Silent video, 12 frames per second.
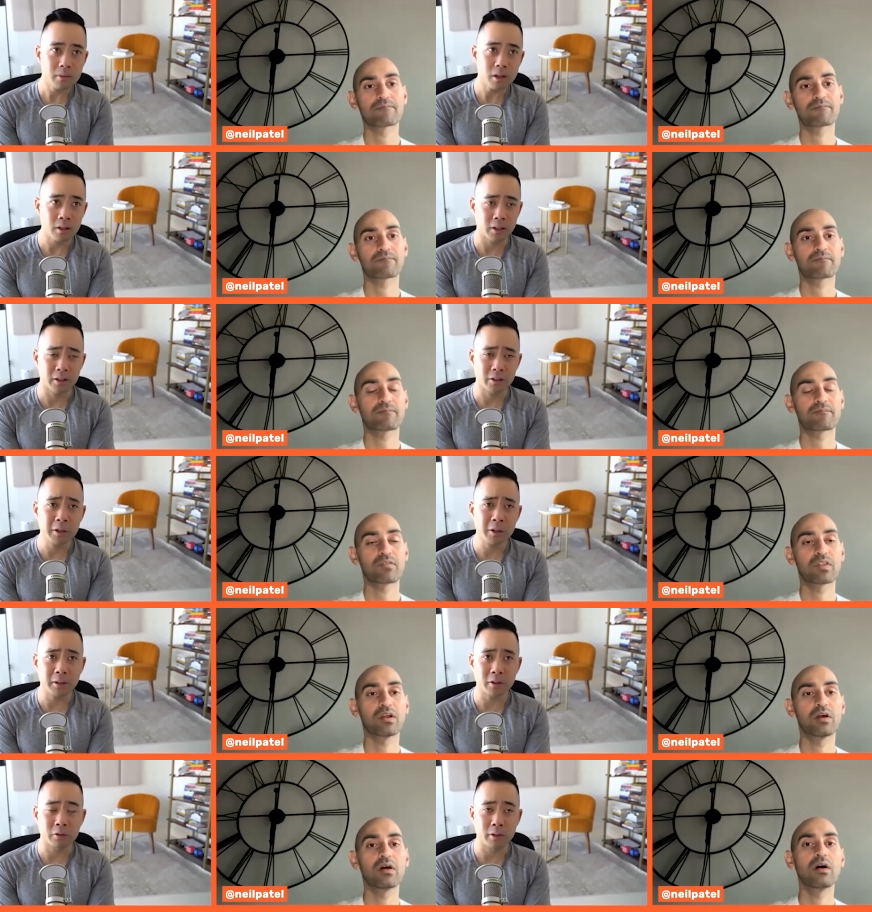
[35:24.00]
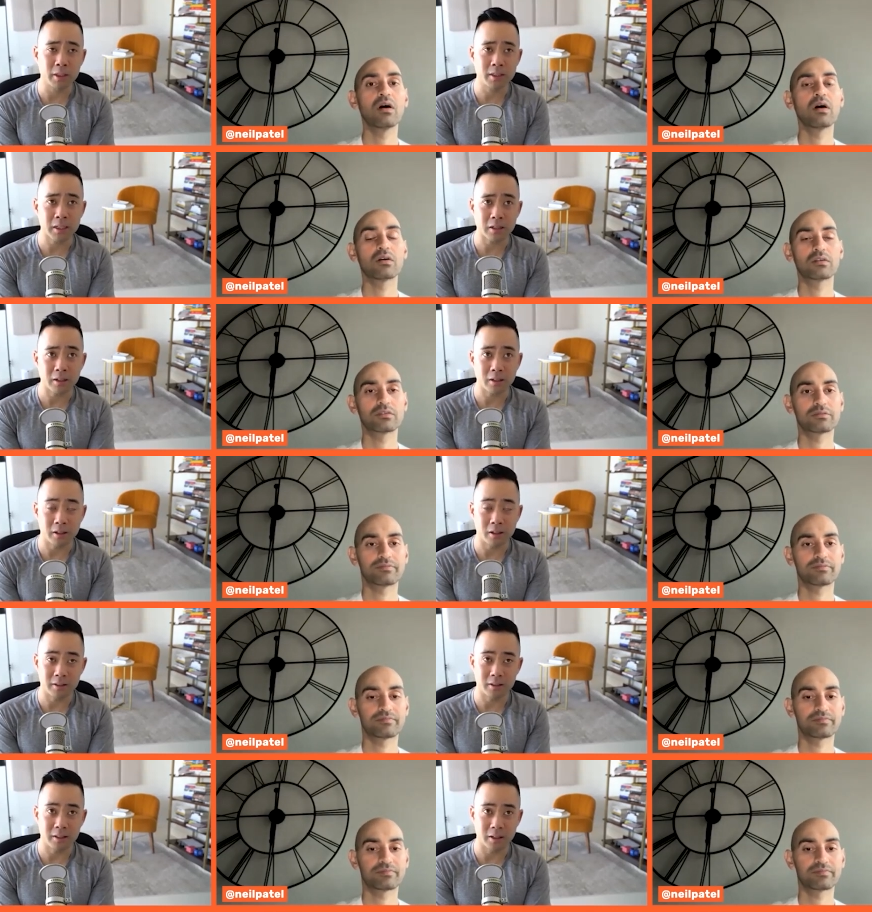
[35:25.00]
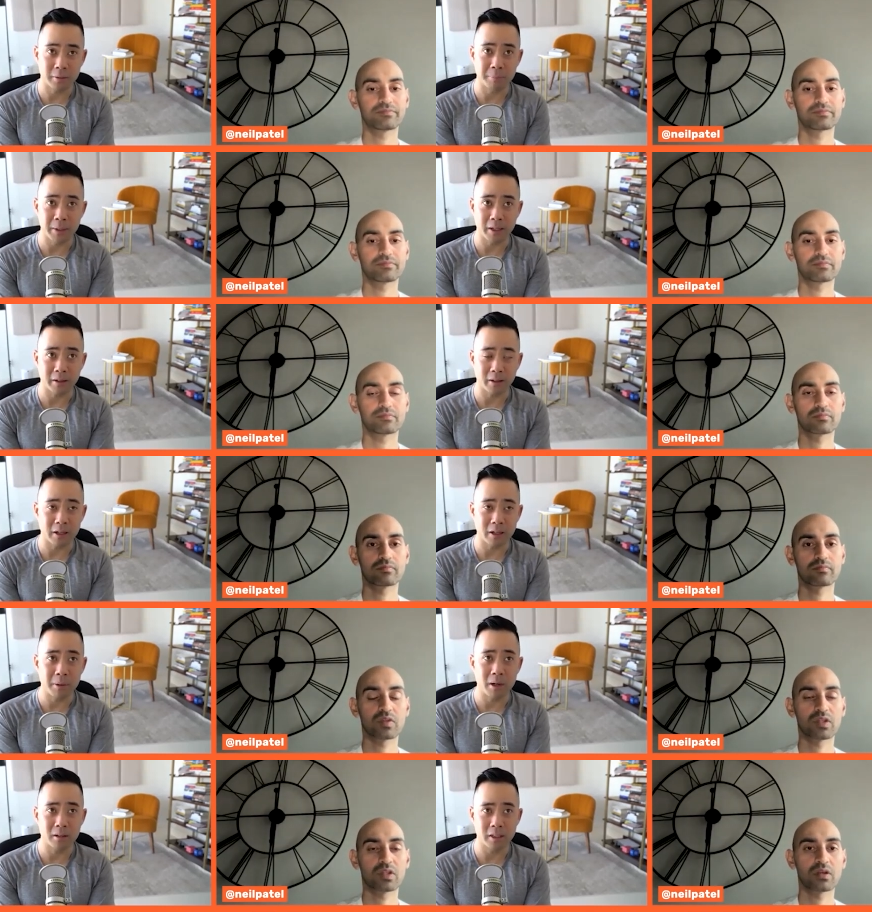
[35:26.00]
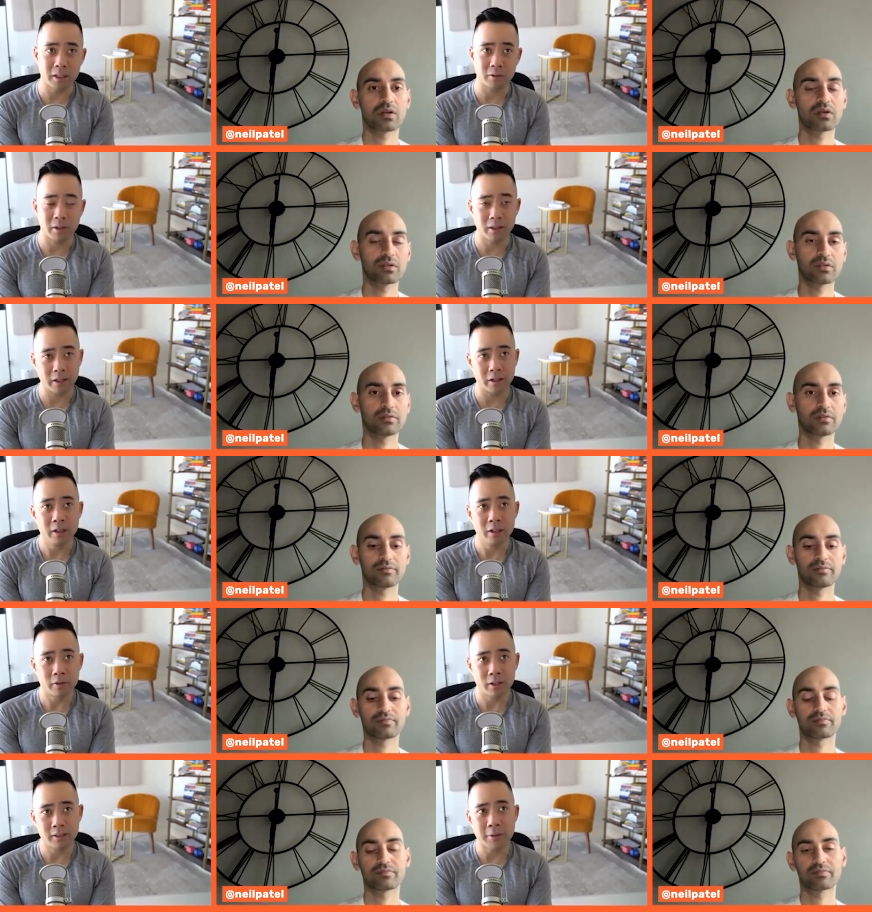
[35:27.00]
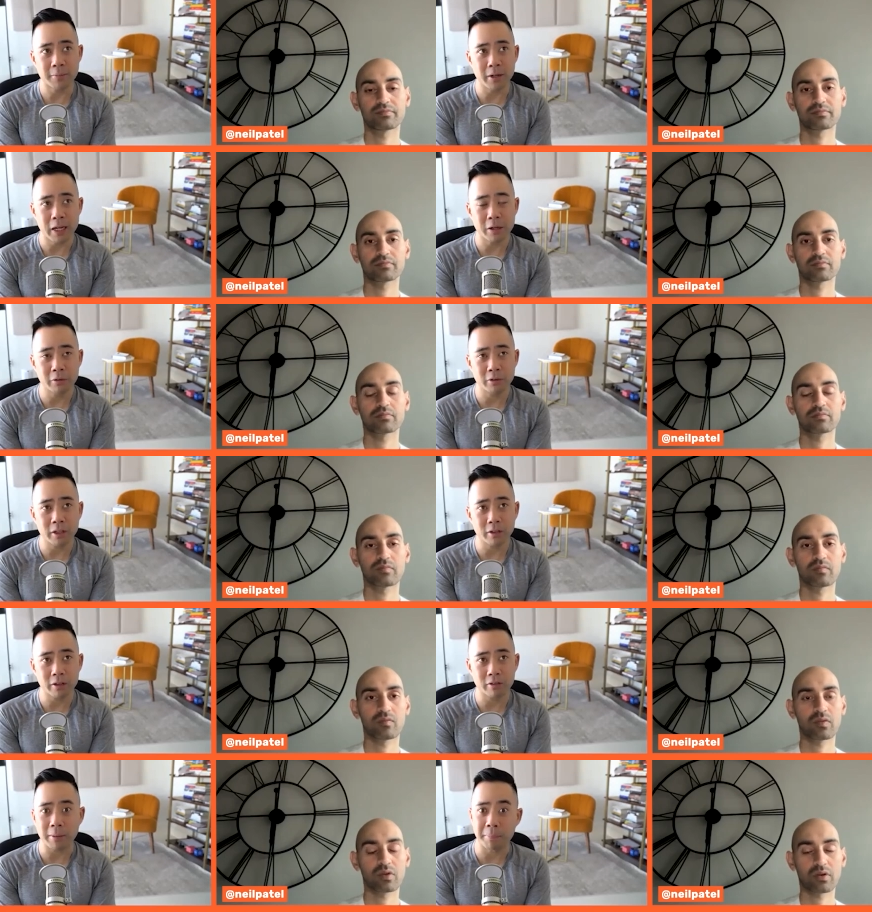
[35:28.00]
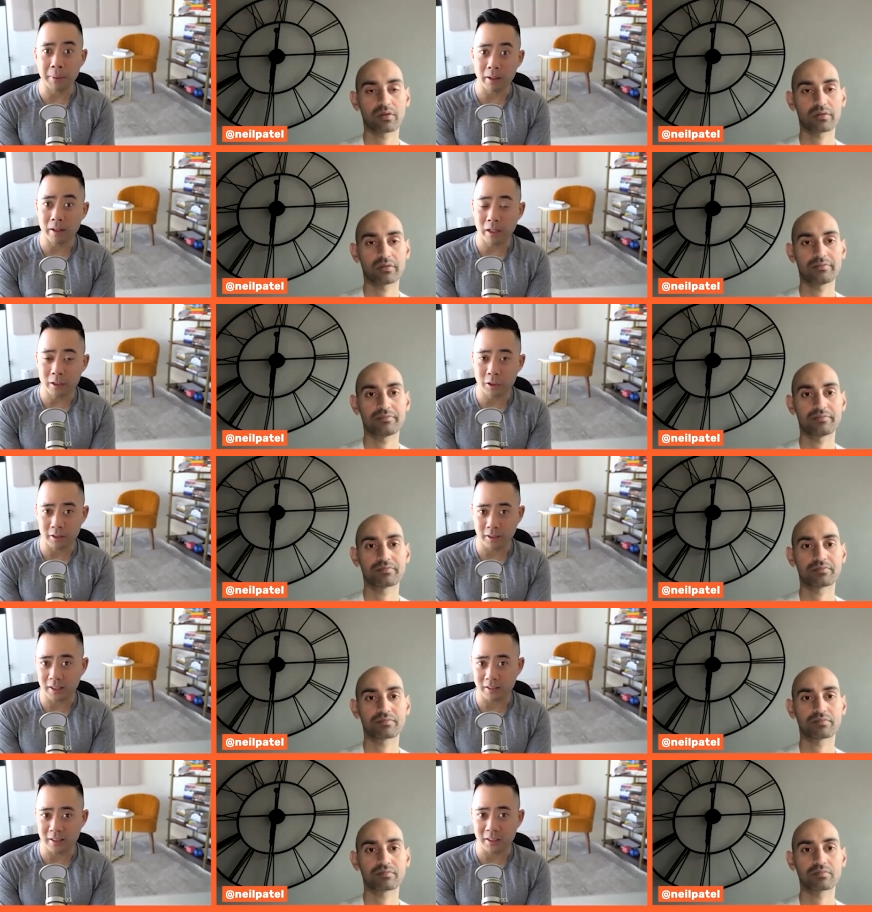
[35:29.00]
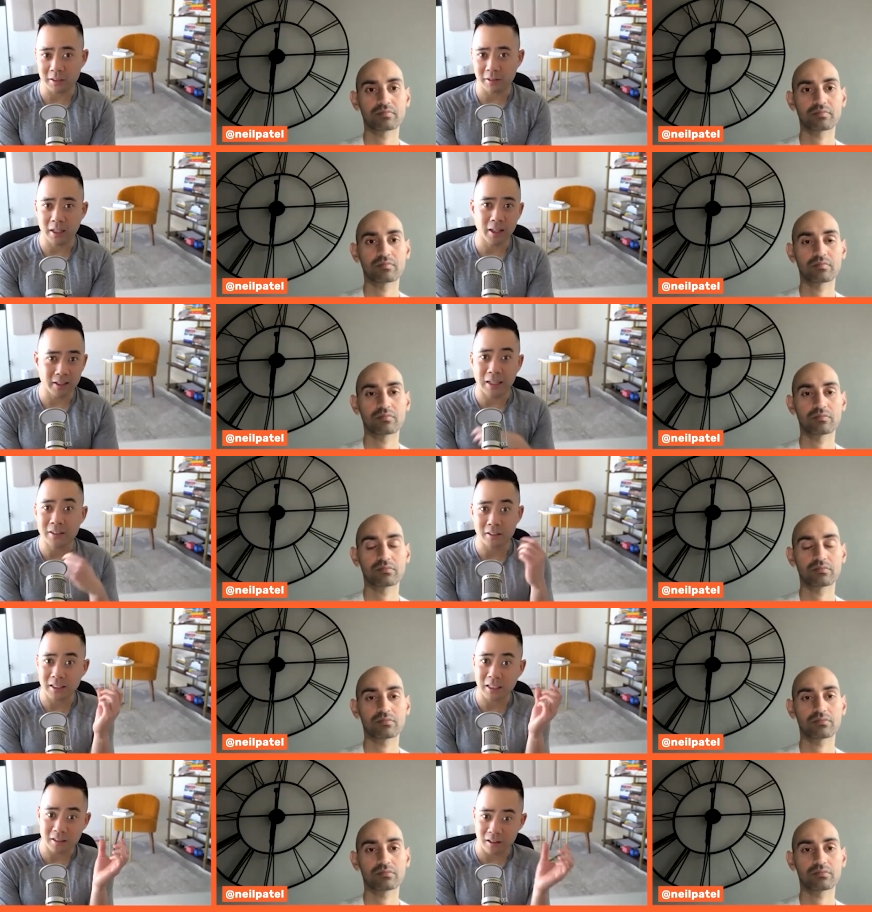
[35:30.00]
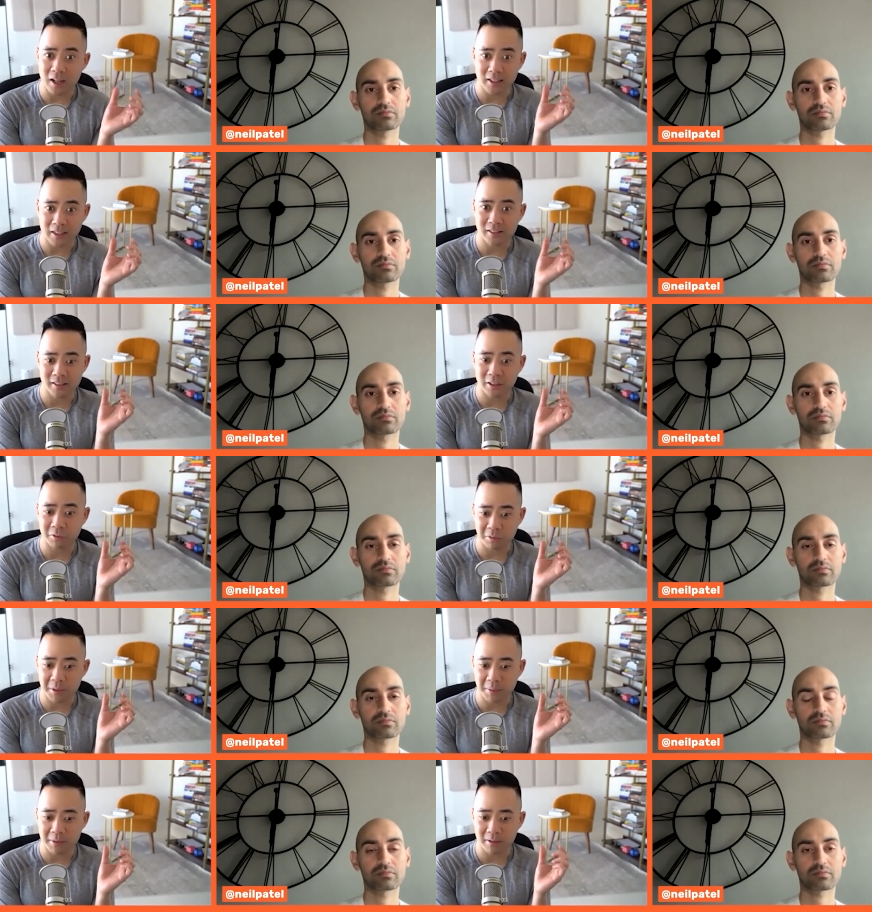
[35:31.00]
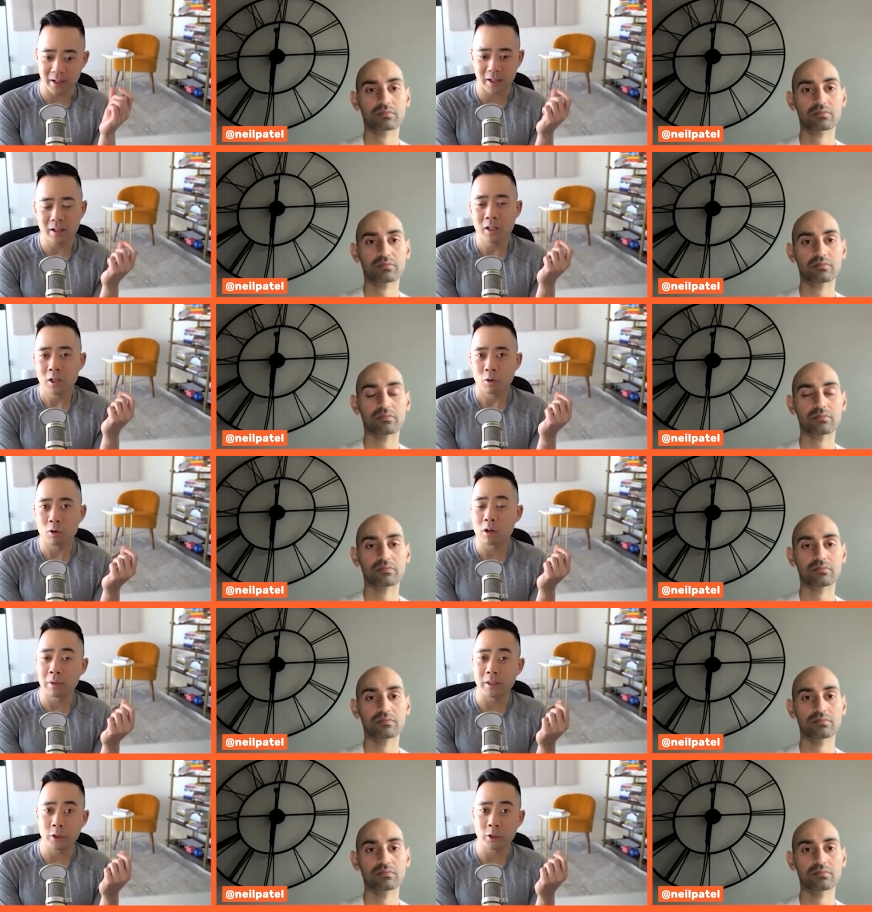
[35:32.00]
Speaker 1: let's think about the stories that are on uh, that are big in kind of politics right like for example aoc says like billionaires shouldn't exist right like that's a that's a line that sticks with people right or when